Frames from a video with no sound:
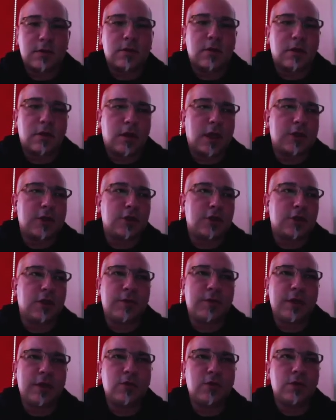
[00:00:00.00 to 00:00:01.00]
actually
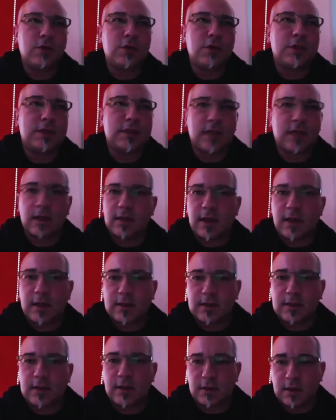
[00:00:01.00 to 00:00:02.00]
we use
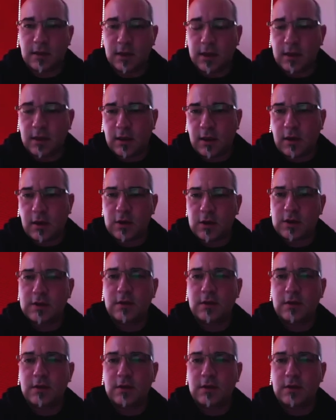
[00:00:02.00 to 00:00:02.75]
Yandex ClickHouse